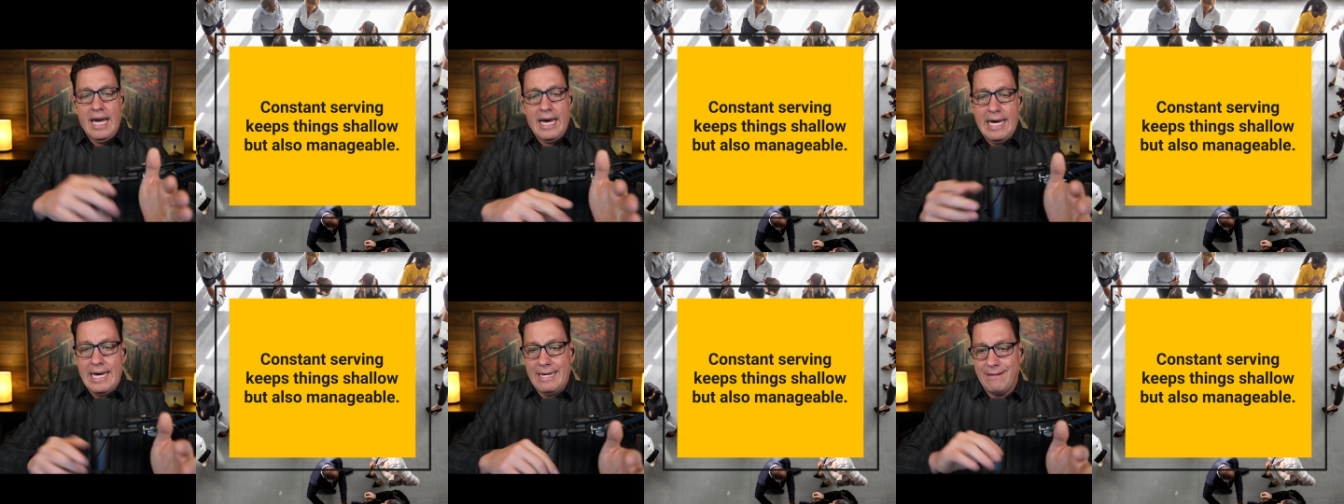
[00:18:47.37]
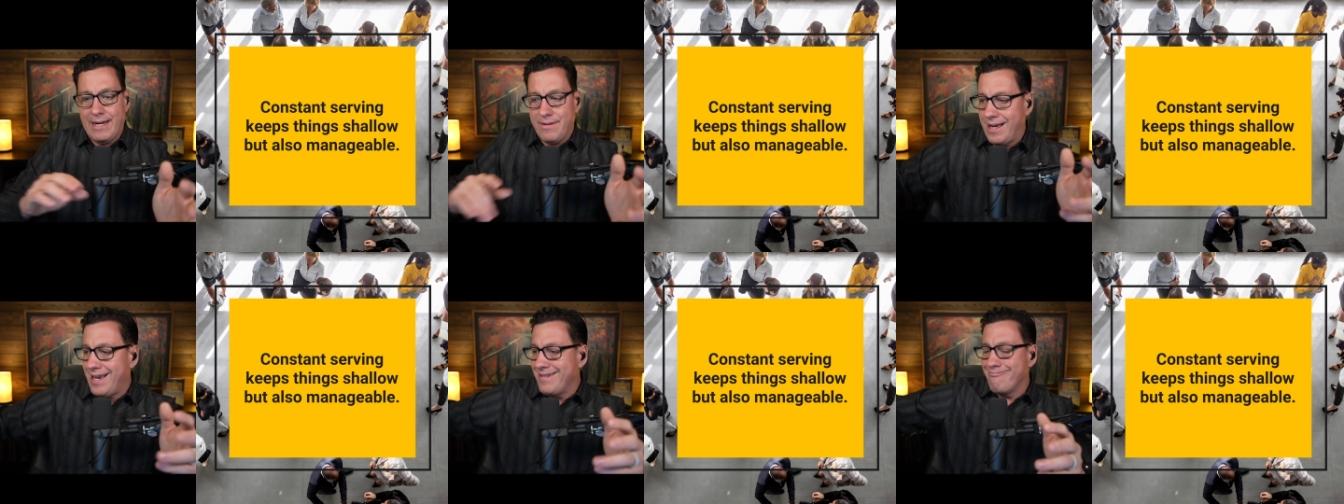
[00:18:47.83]
Uh, uh,
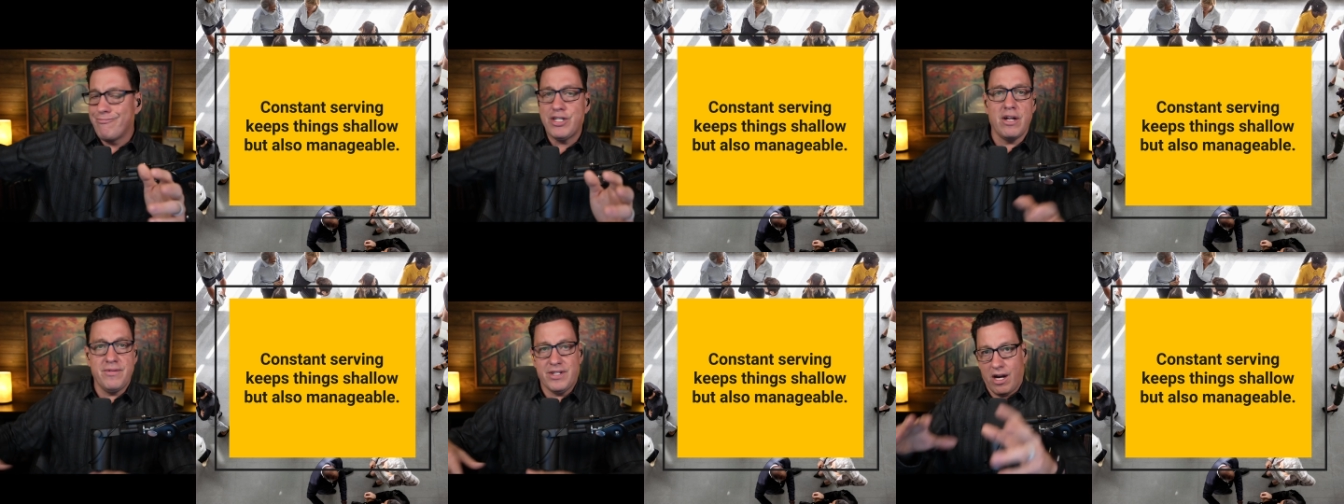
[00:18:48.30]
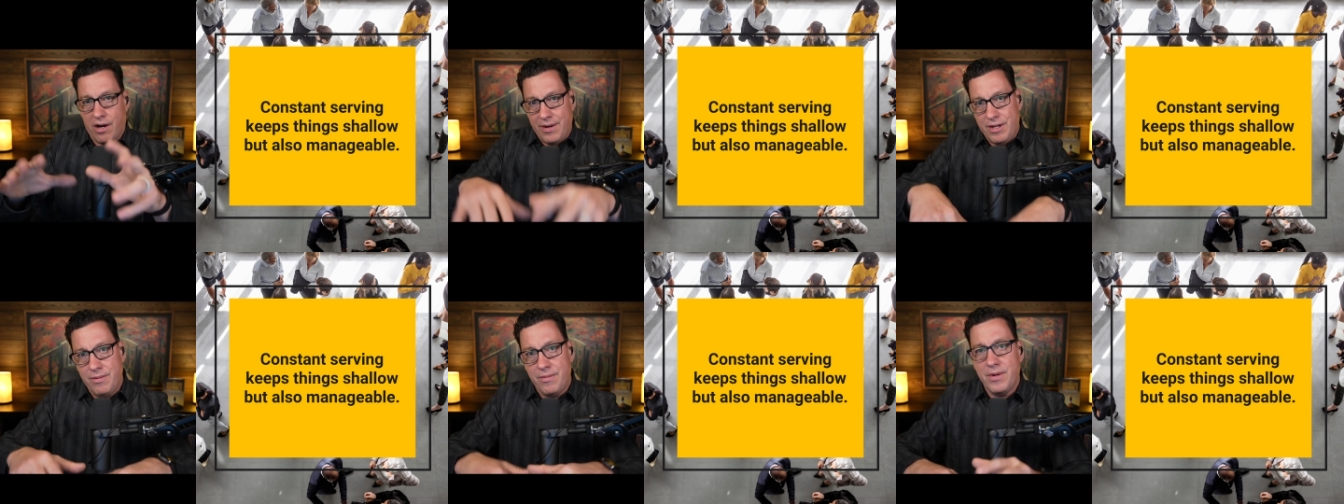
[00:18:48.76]
uh I, am so,
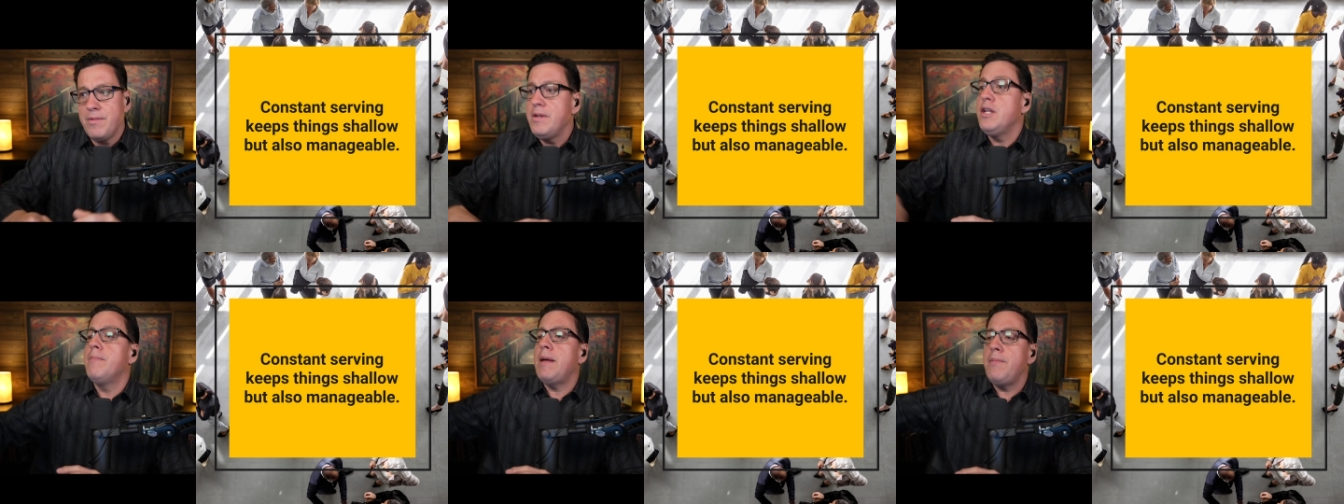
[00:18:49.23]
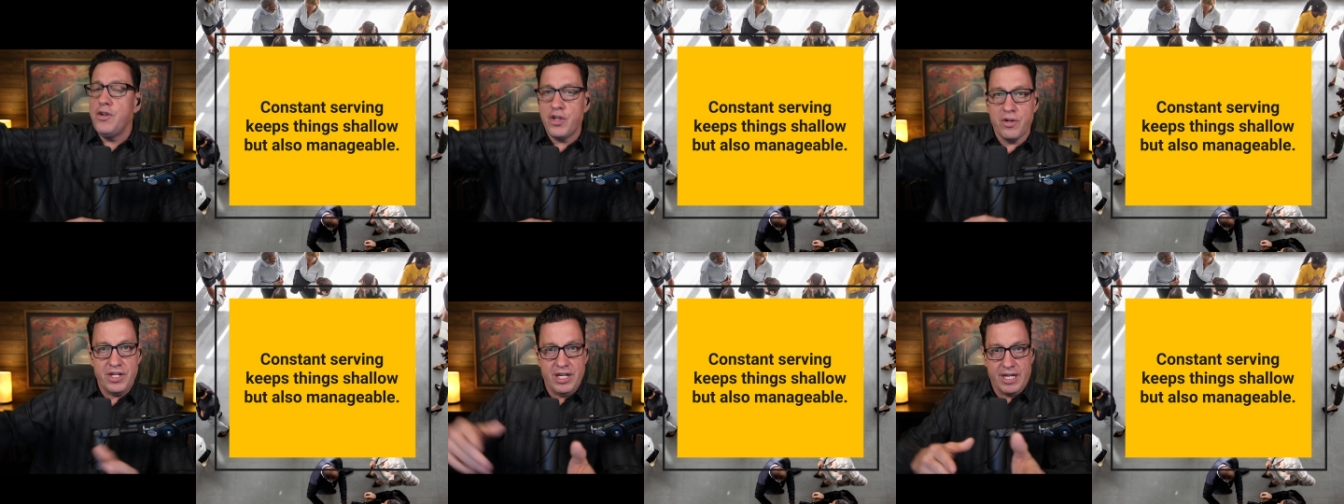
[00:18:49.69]
sorry. You, you, maybe you should
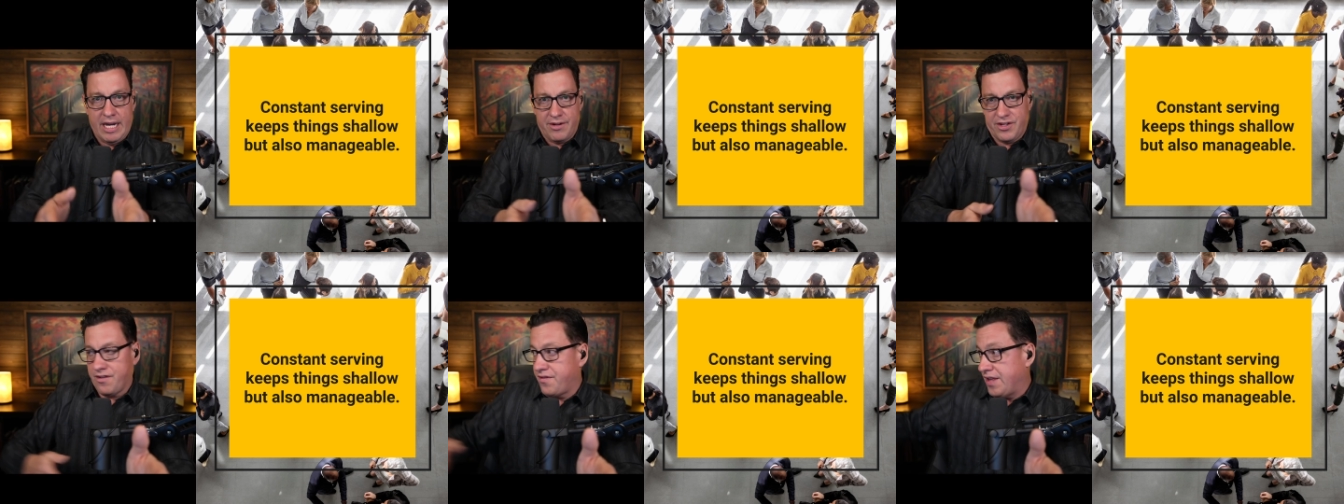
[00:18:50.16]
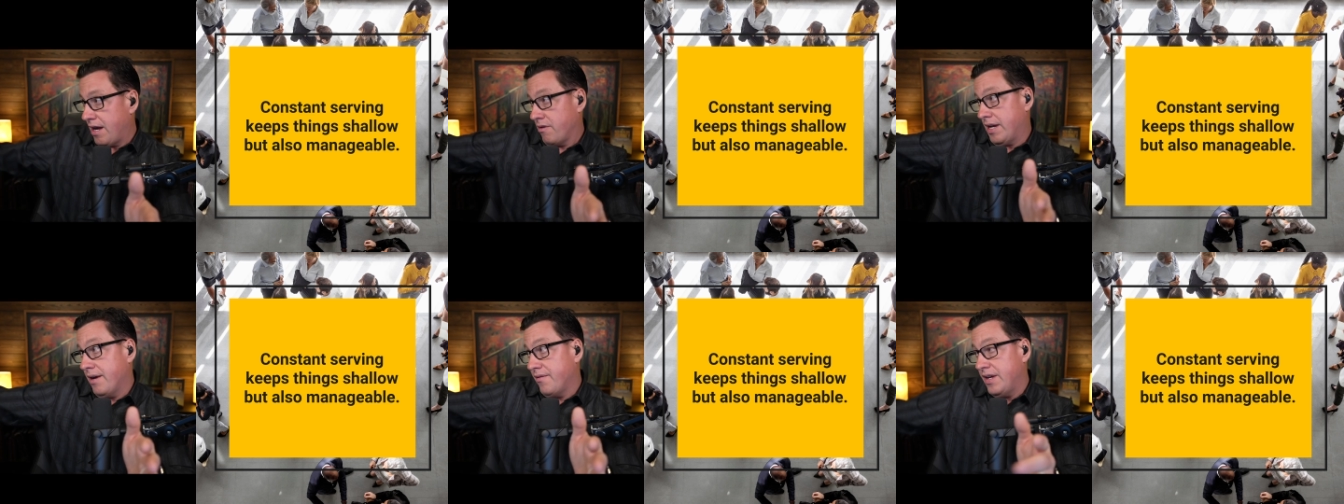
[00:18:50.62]
go see a counselor for that.
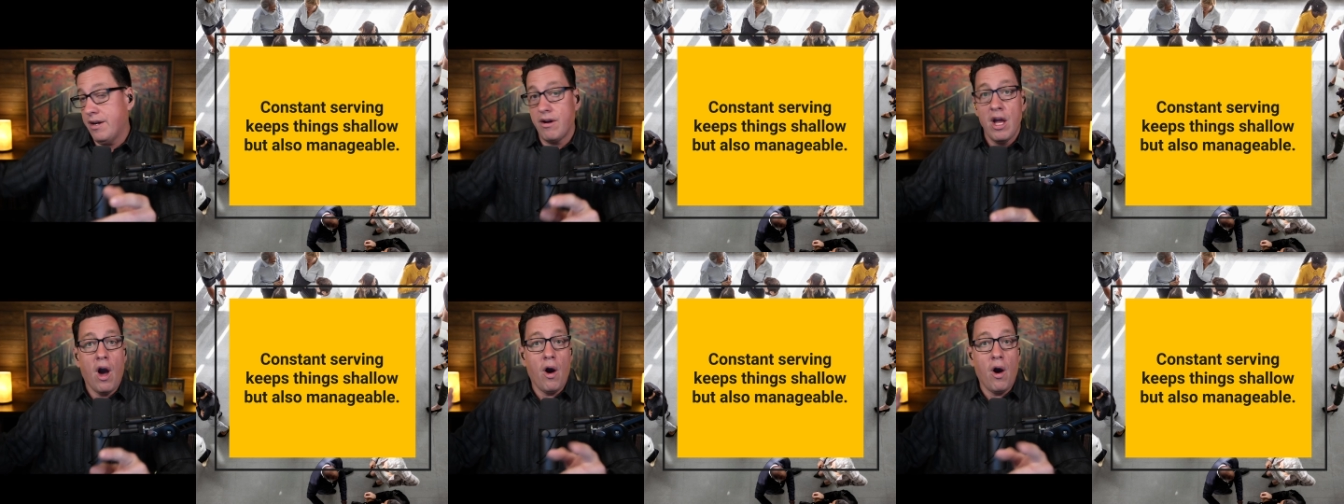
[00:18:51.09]
Okay, over here.